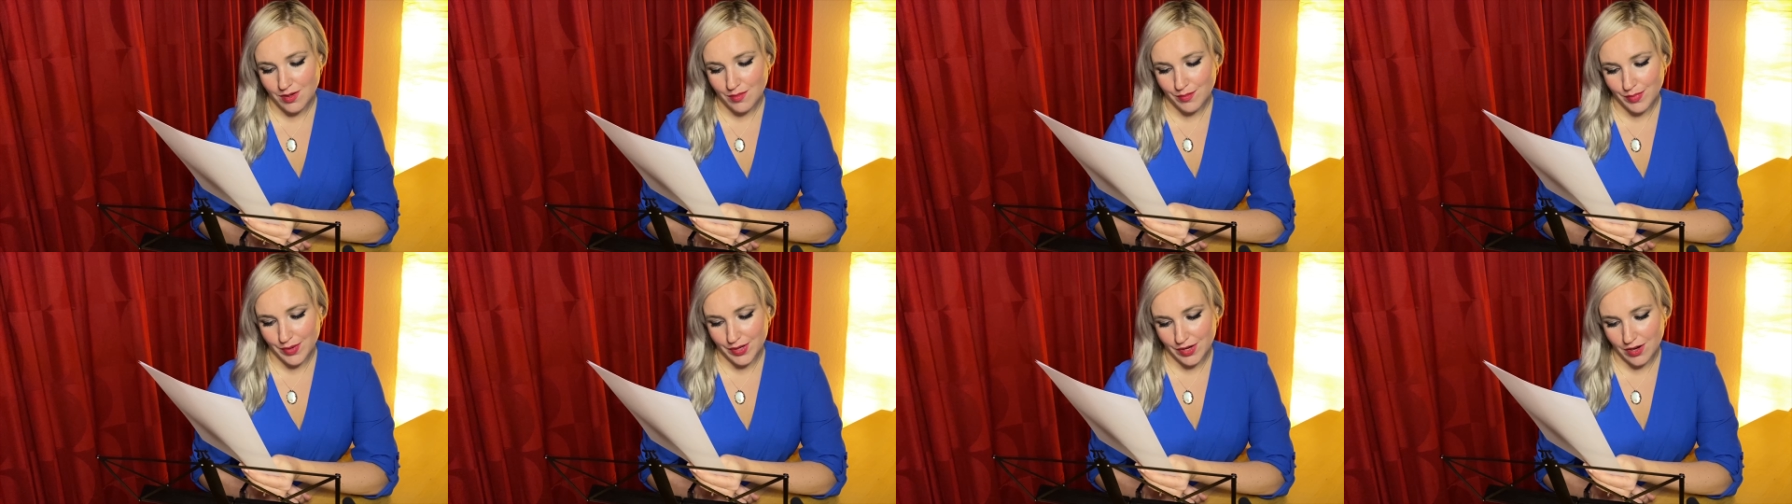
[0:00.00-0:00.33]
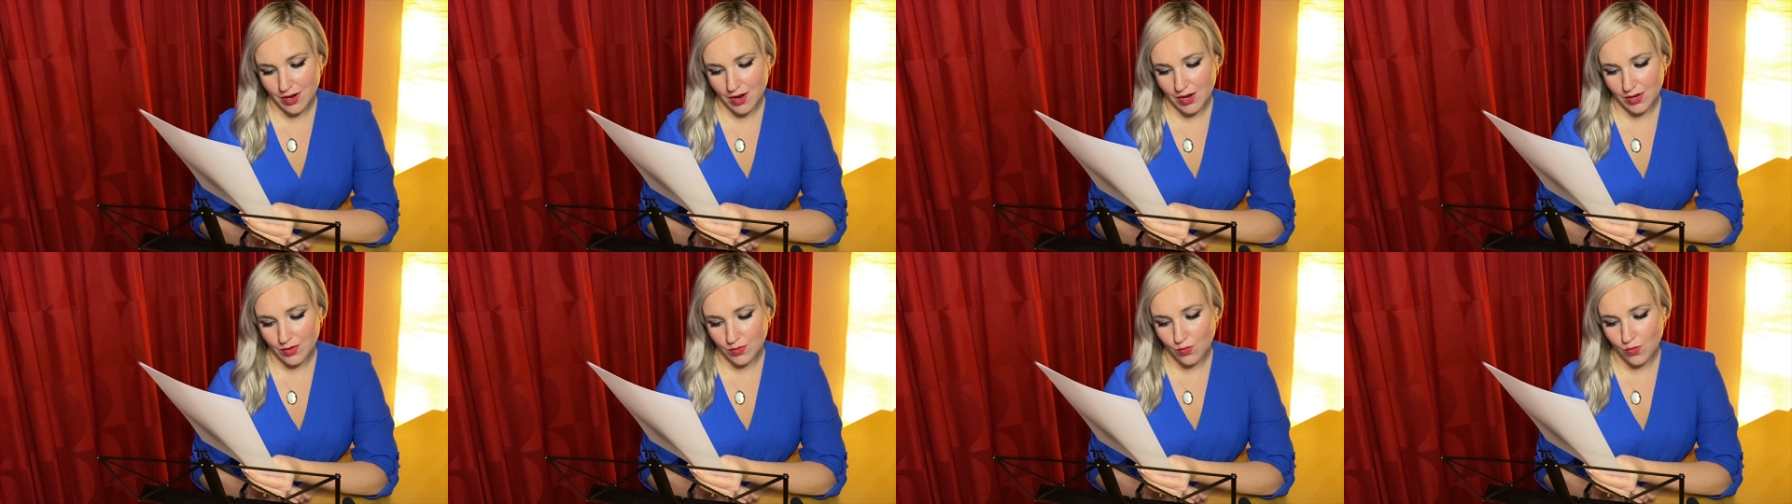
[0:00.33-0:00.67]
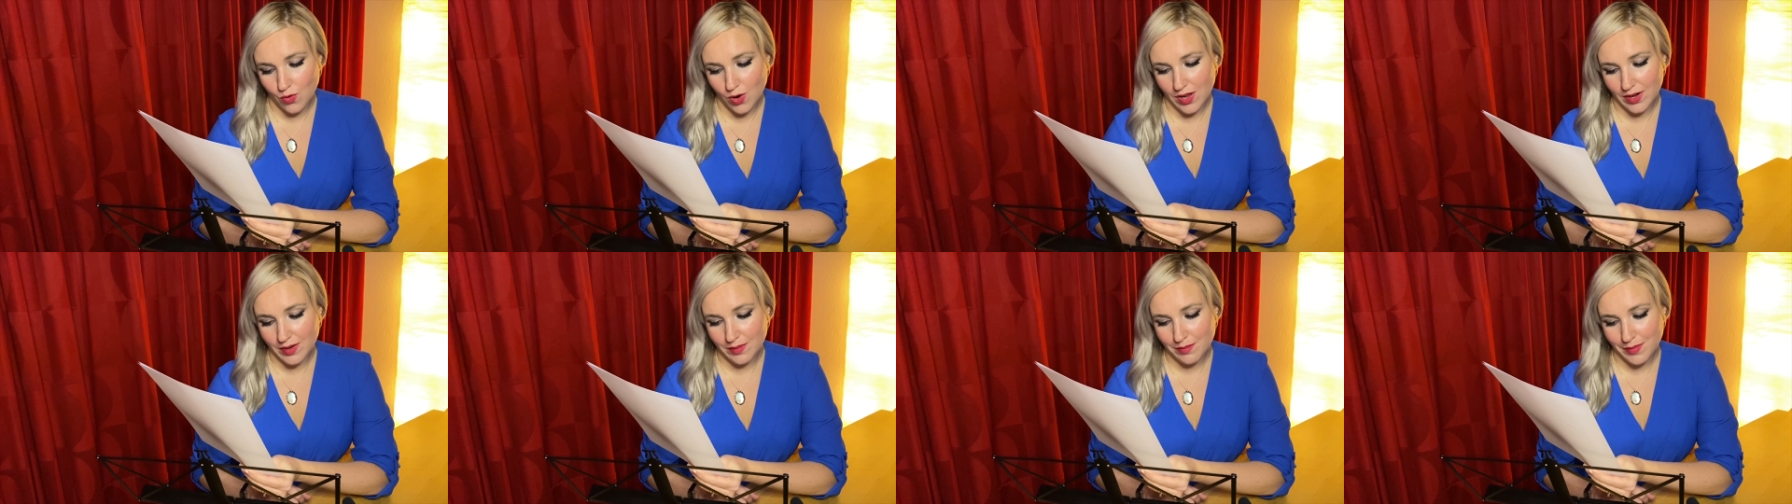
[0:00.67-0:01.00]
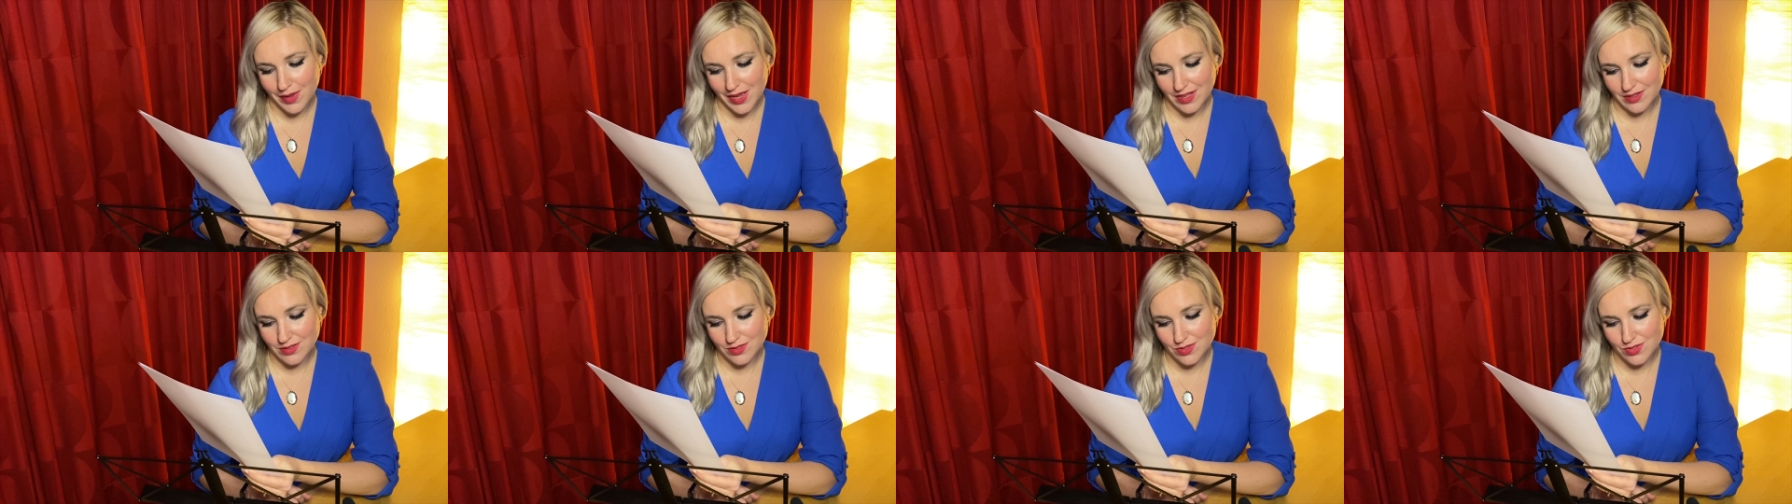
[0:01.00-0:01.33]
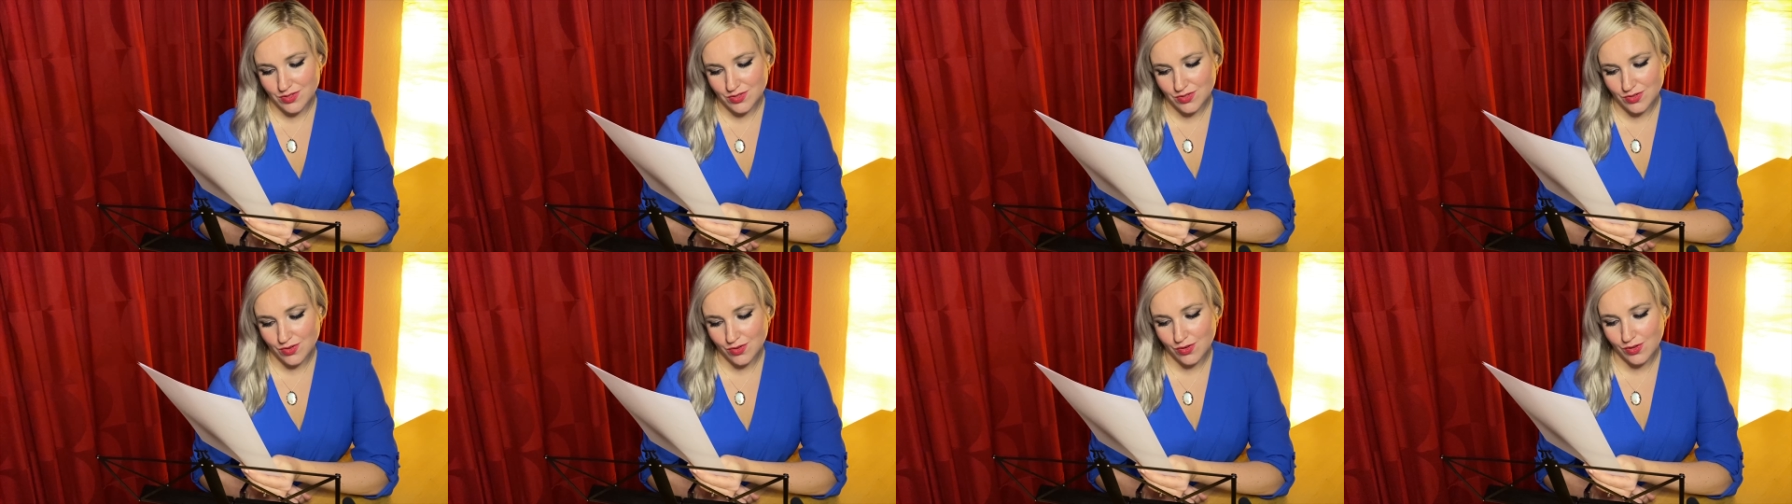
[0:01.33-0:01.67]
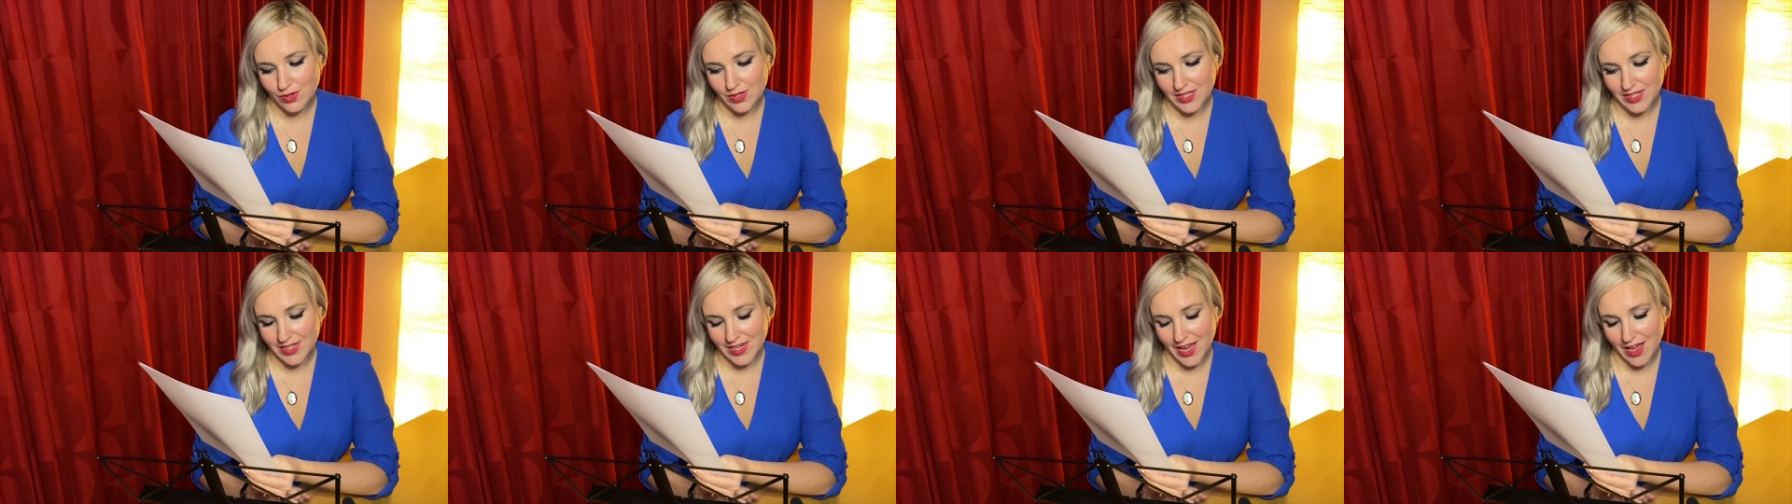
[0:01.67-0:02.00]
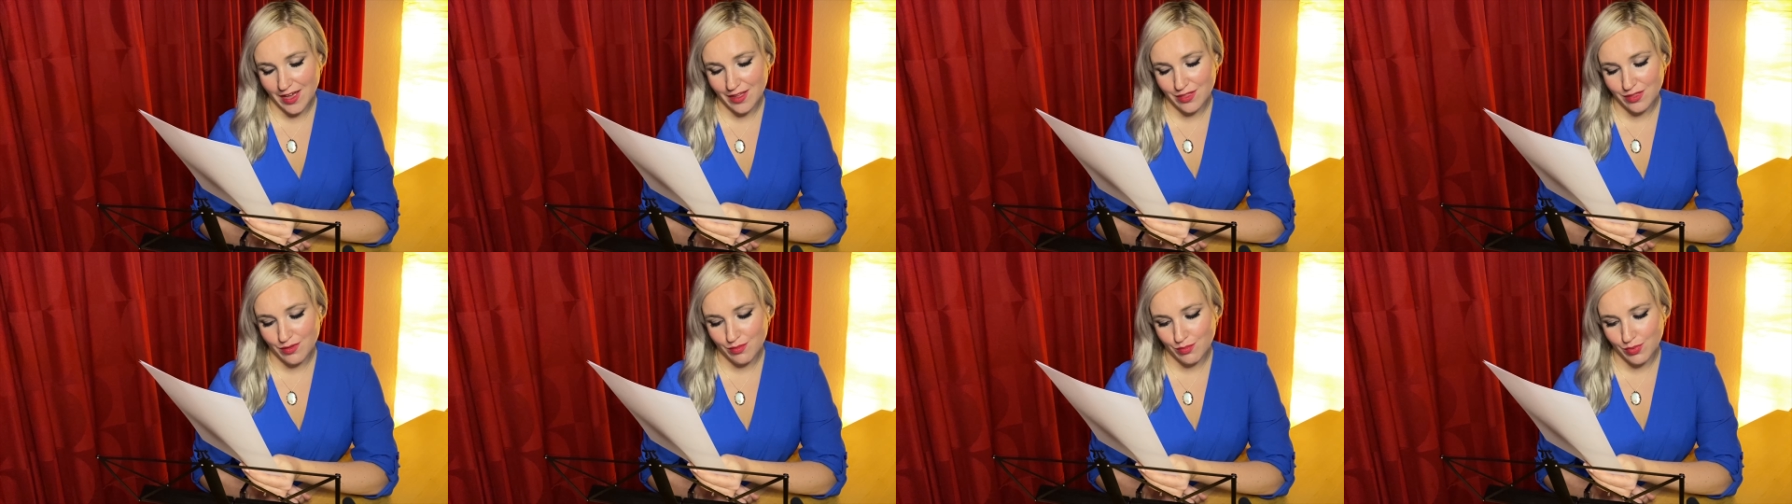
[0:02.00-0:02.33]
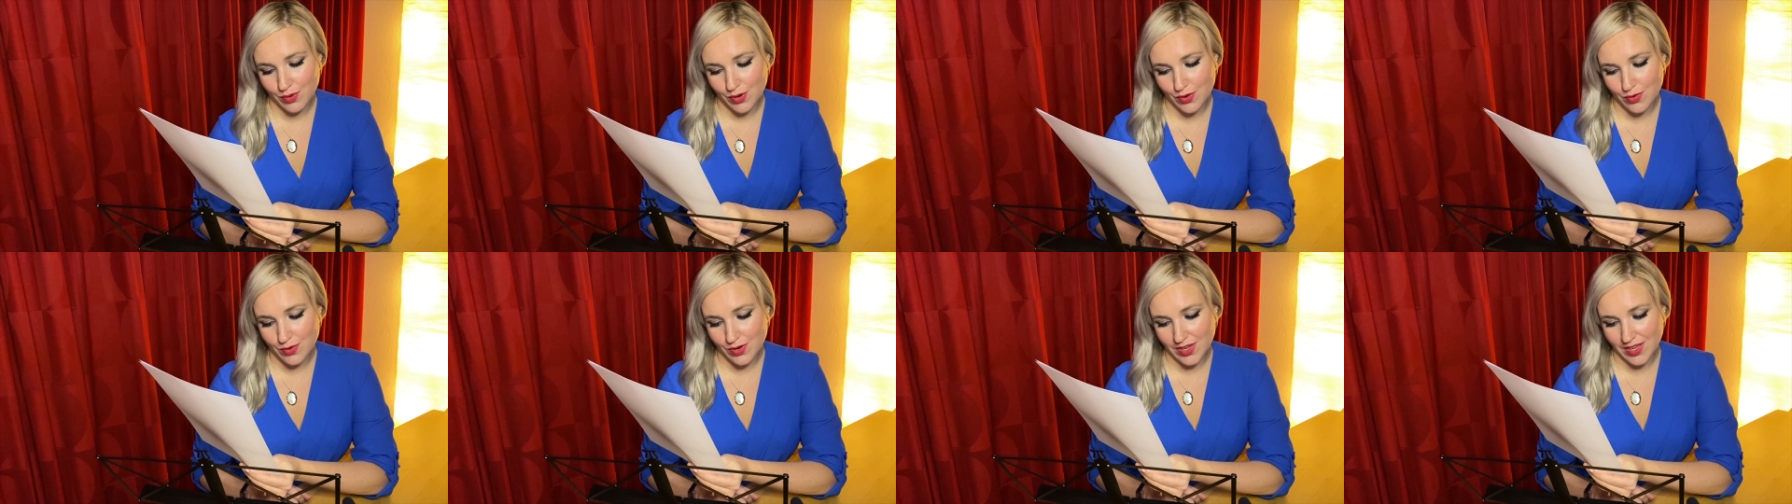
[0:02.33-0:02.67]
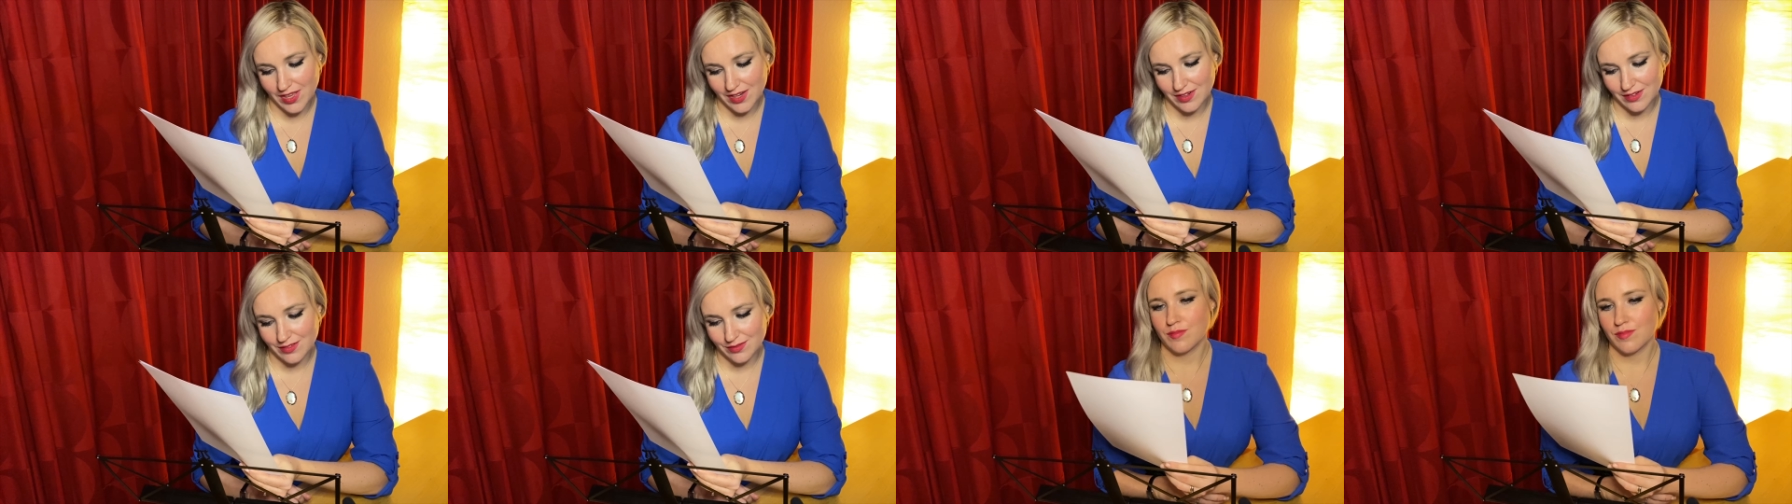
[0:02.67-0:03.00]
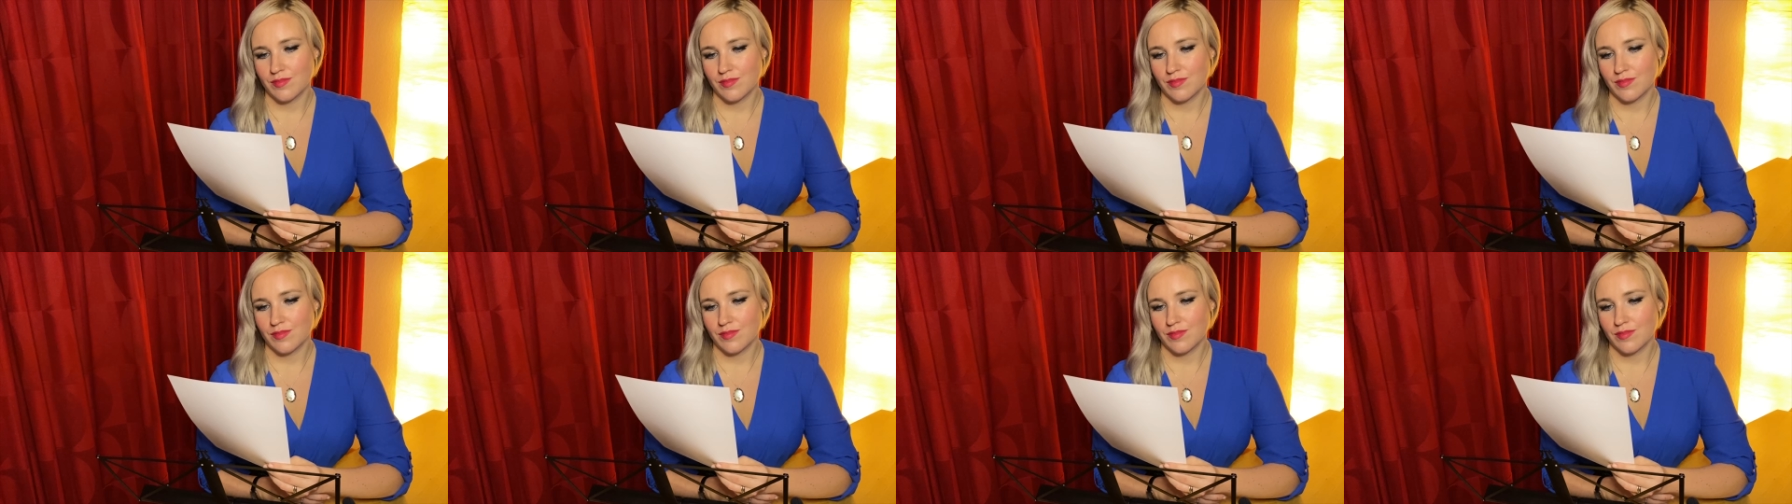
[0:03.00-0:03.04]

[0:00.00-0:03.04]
But on one man's soul it hath broken,